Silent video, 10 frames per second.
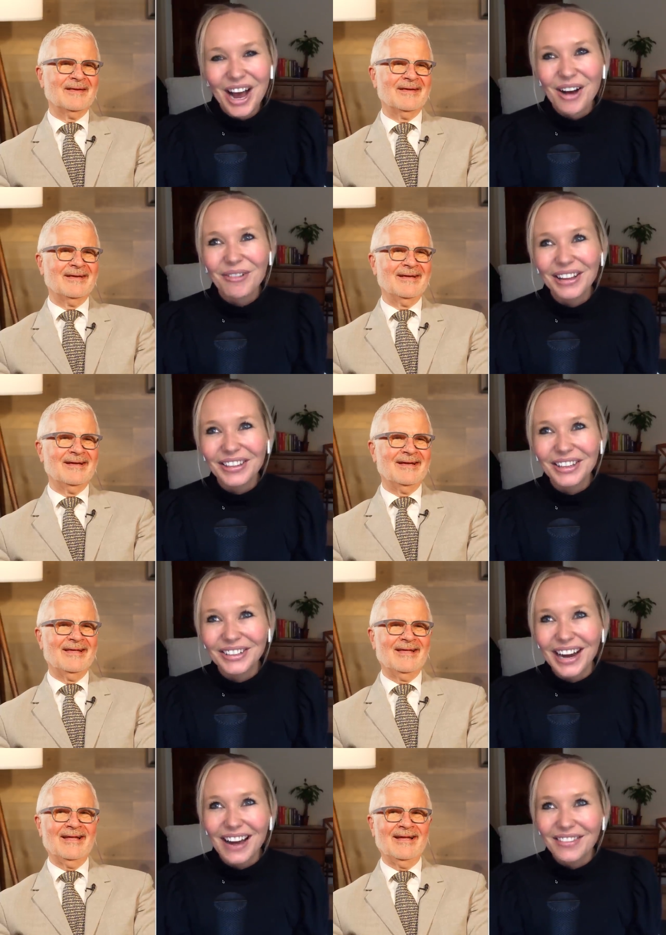Speaker 1: well, the cr-
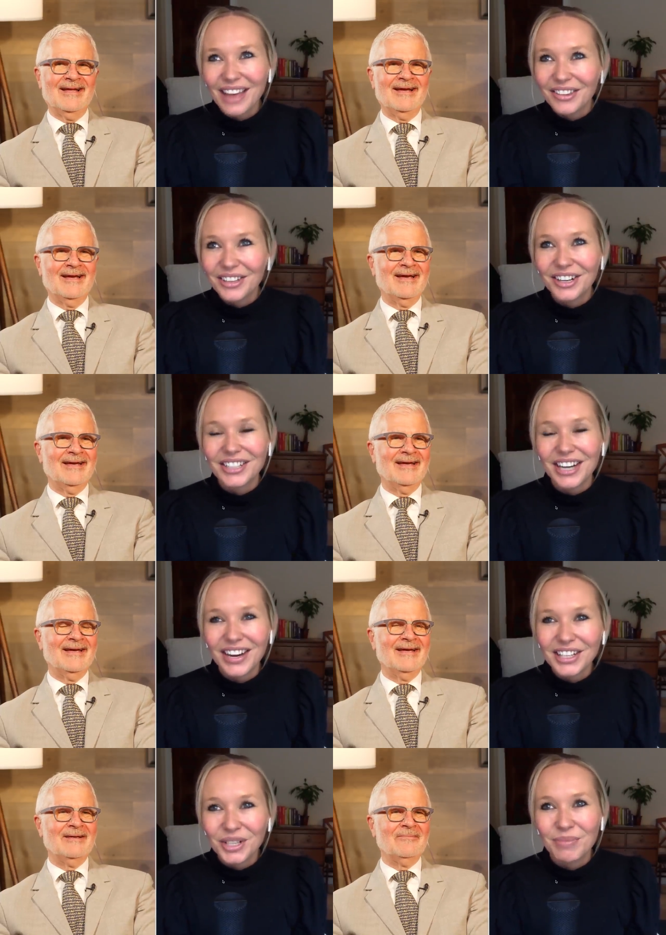healthy crush. I've
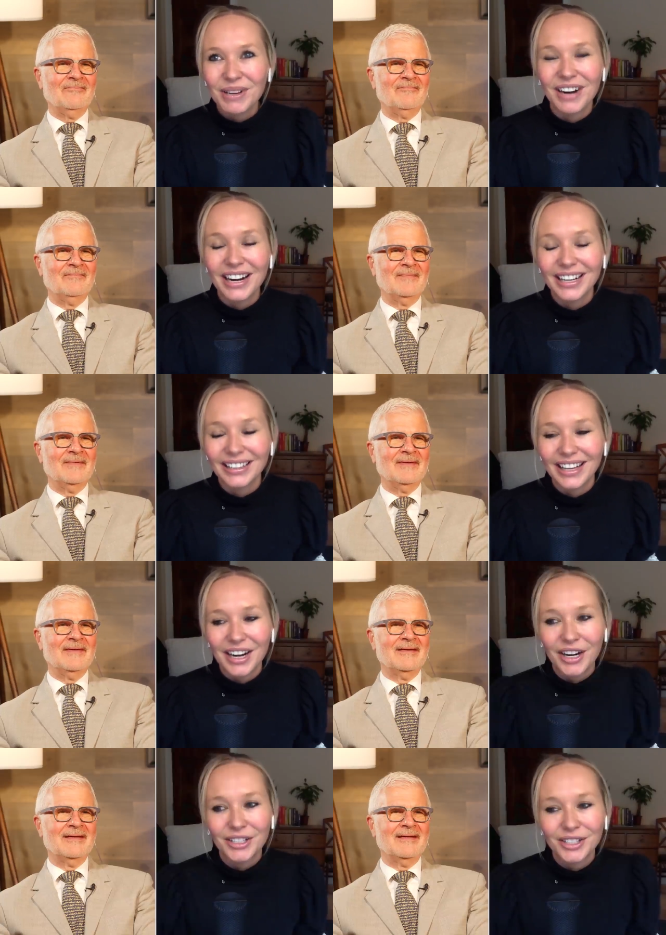actually been writing
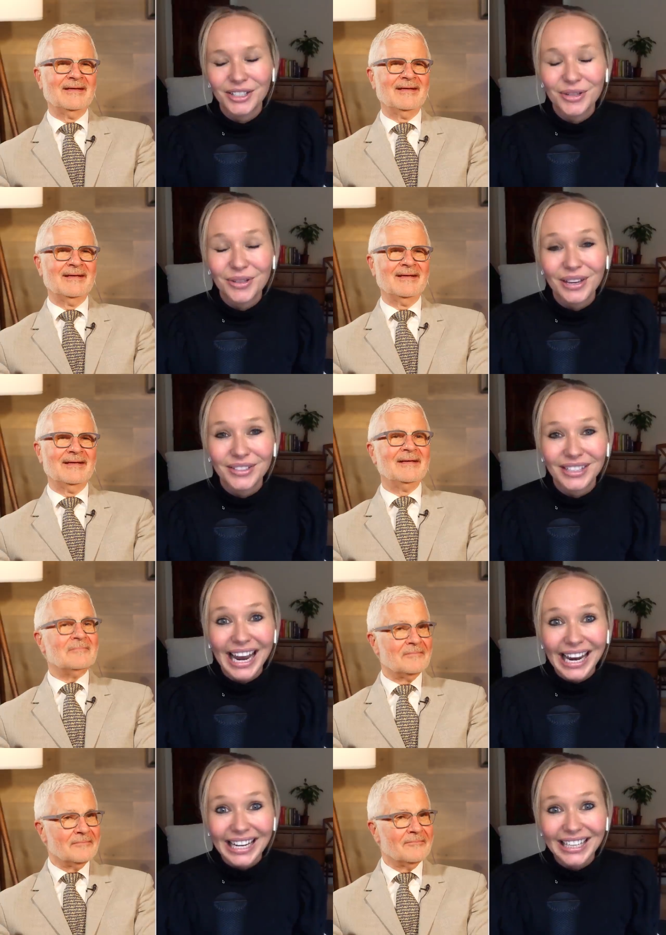there since
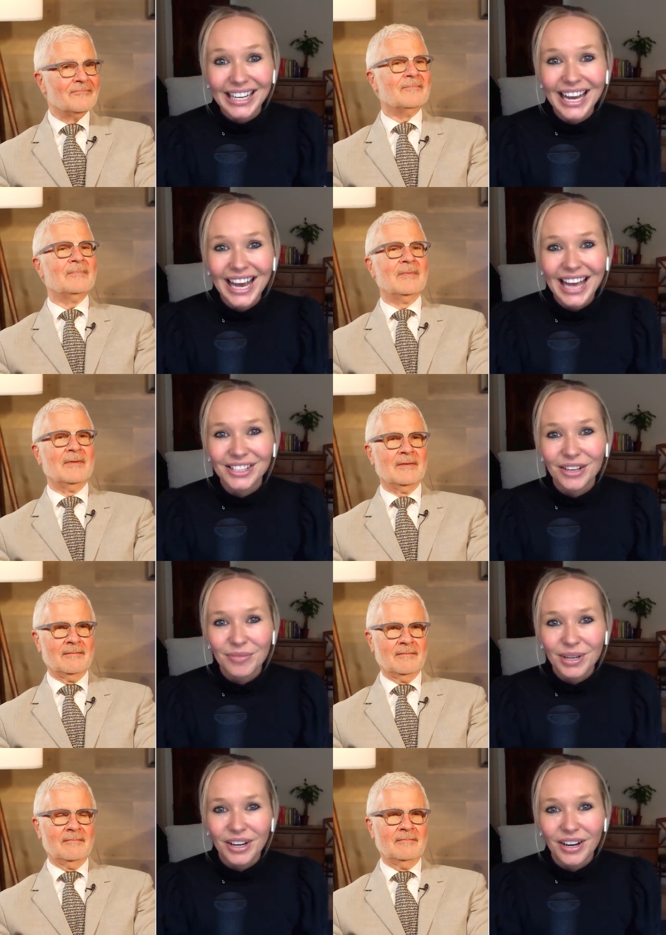2008, so I've
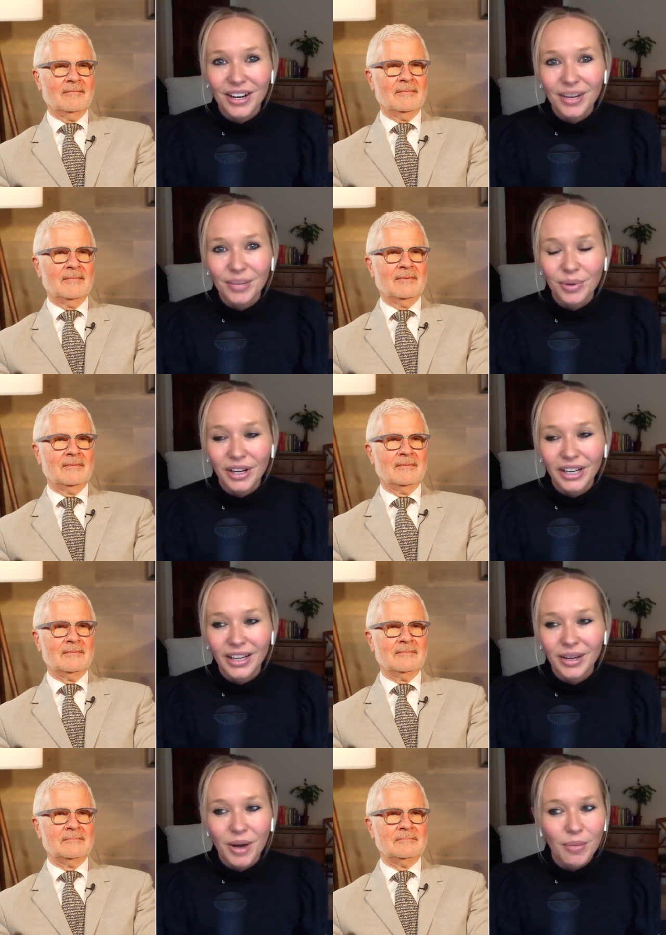been uh, blogging
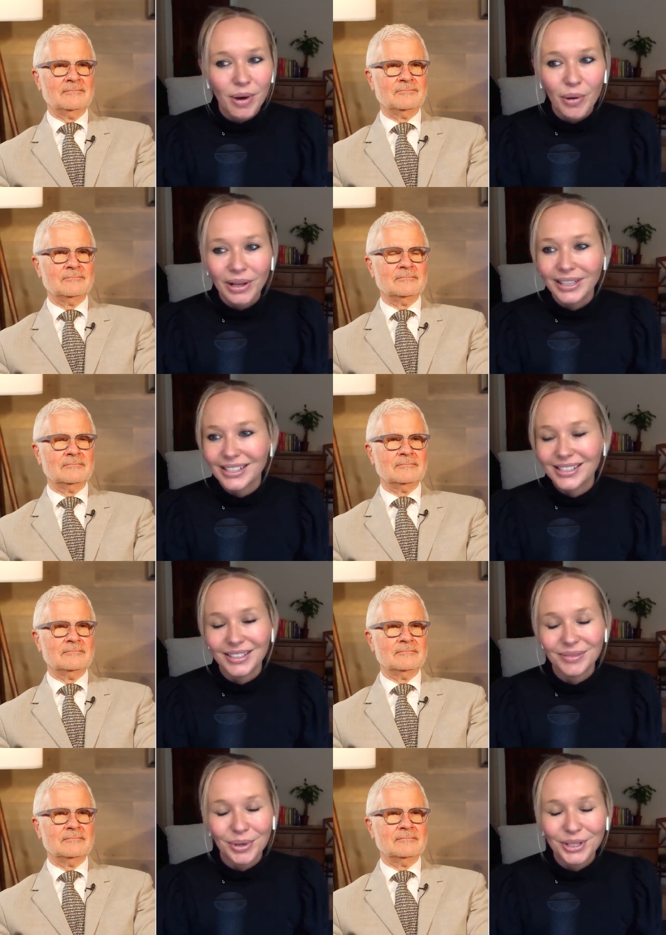about wellness and
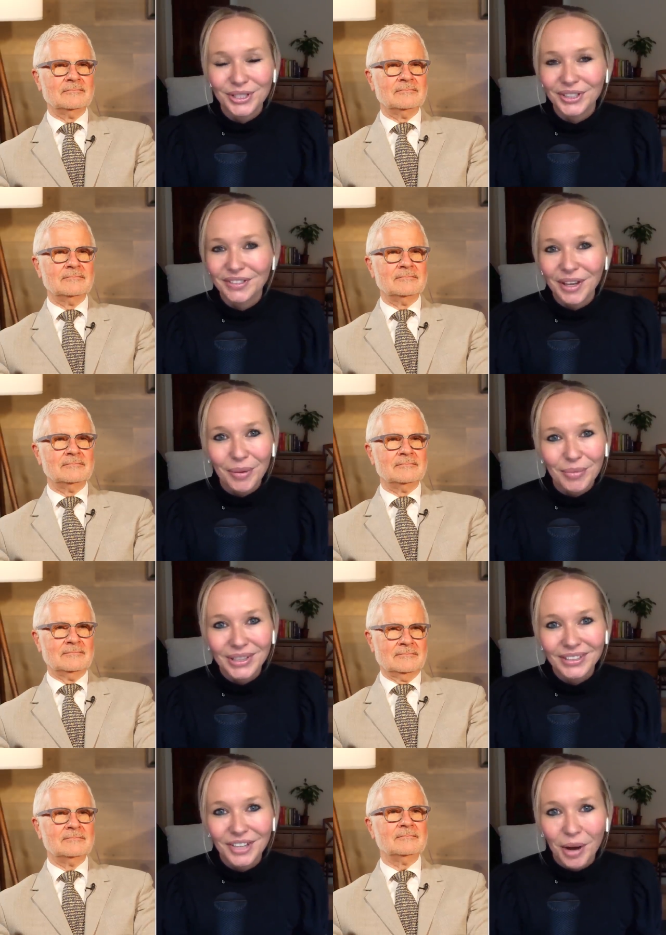personal development
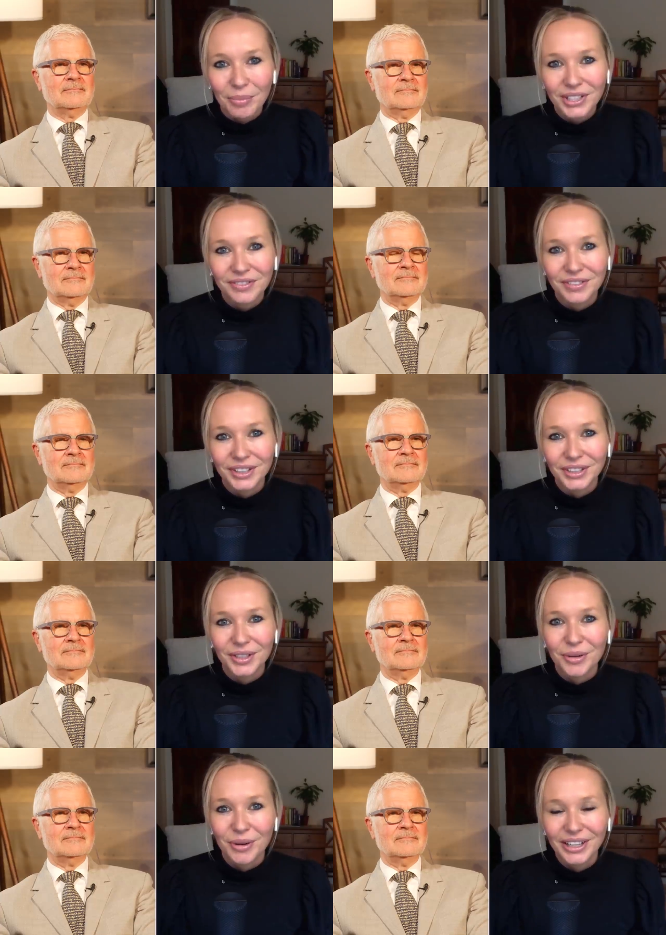topics for
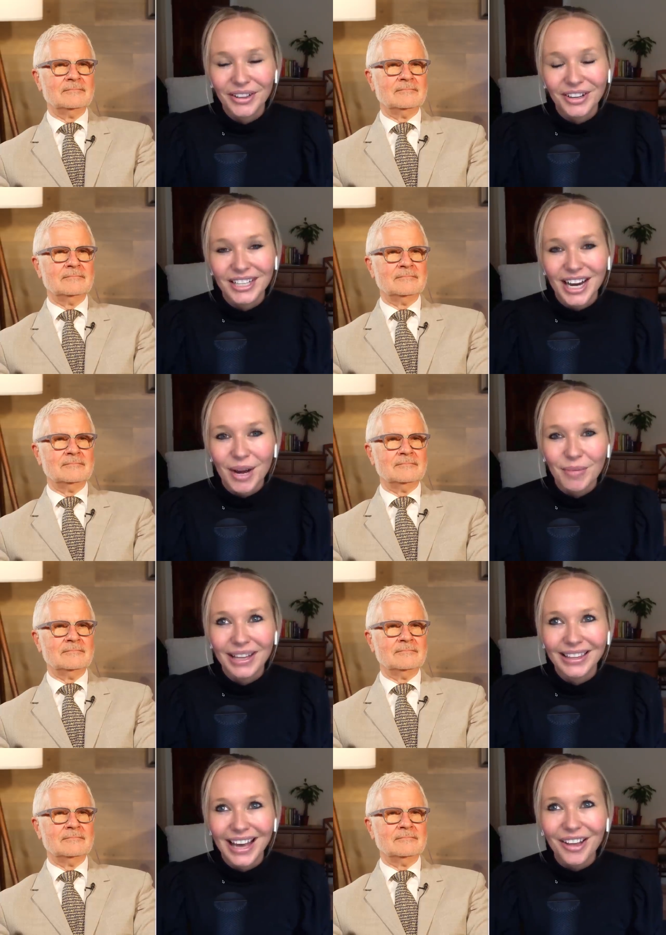quite a long time. And
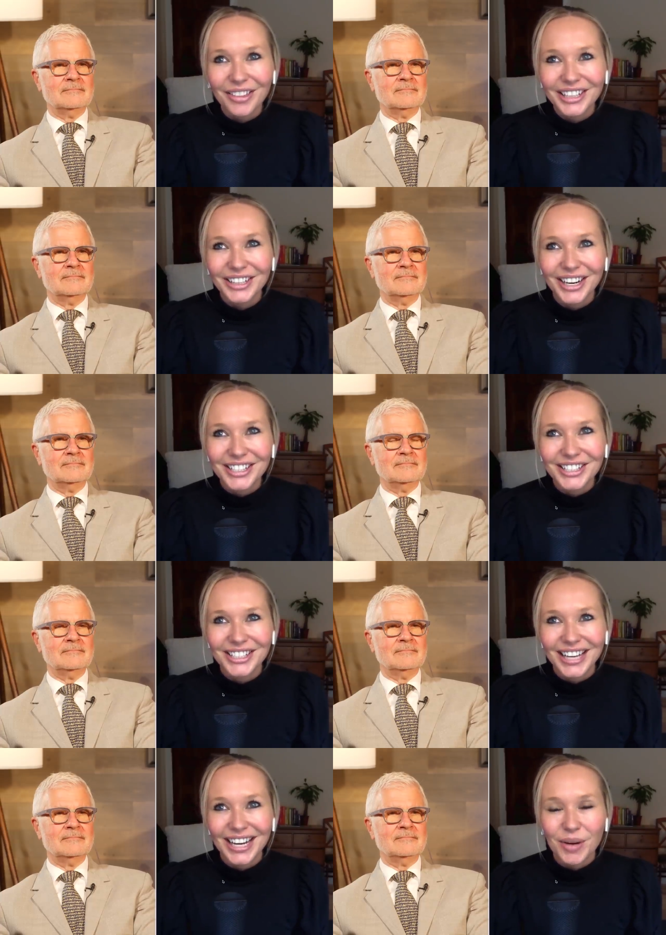the Healthy Crush just
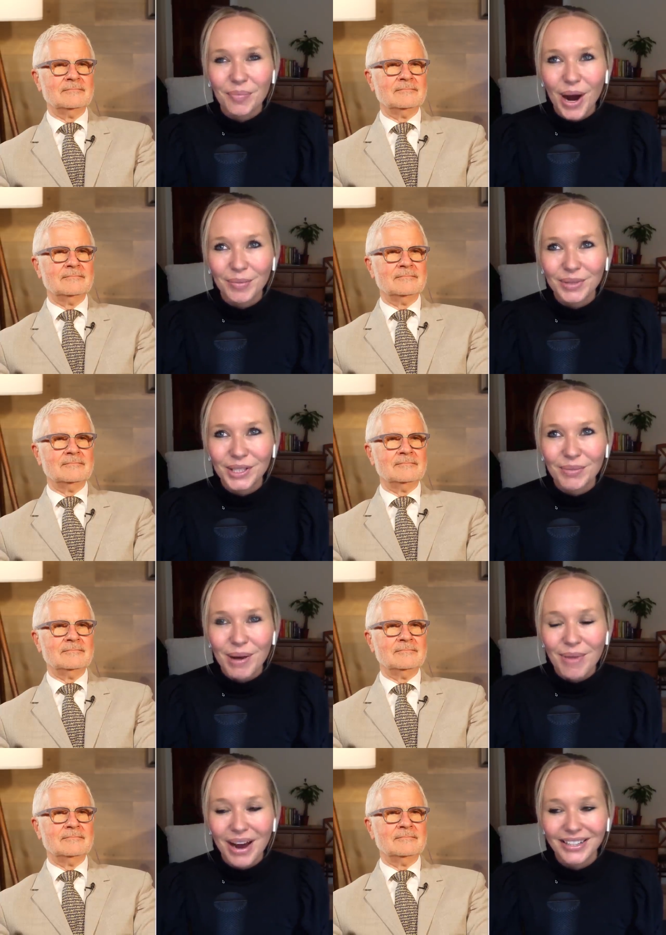kind of popped into my
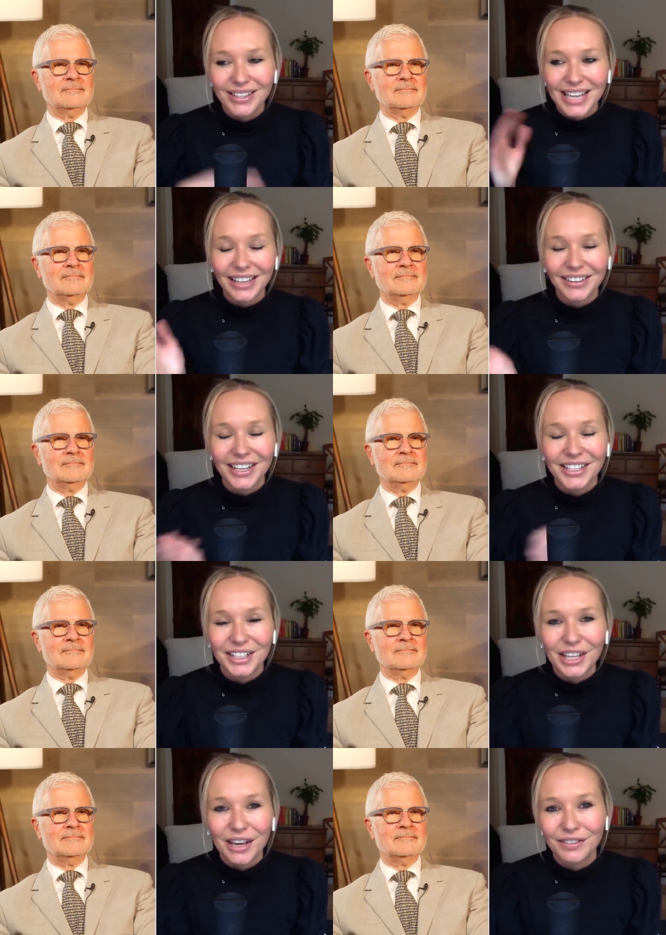mind. The tagline is a
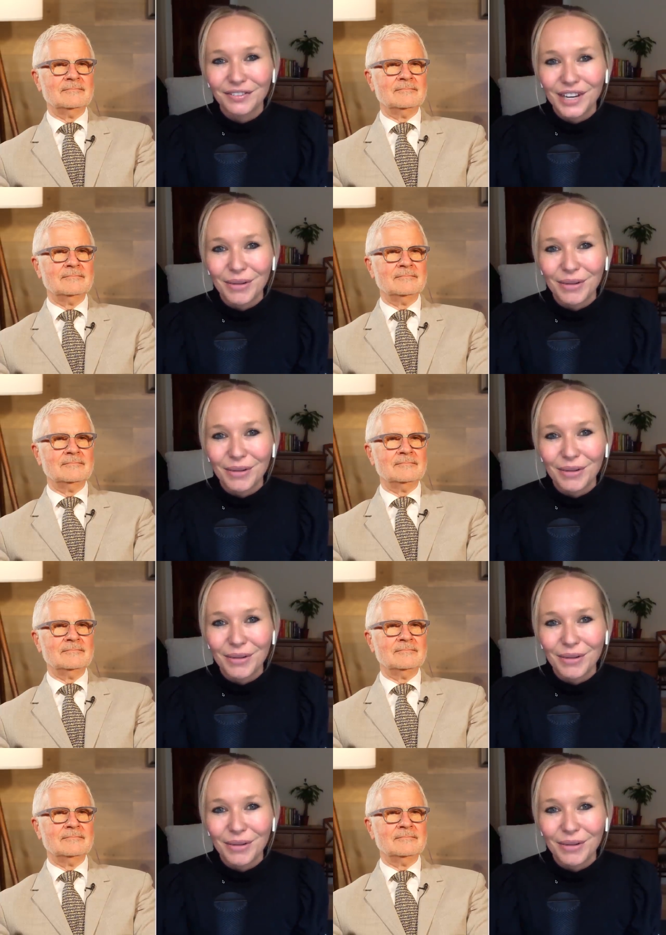love affair with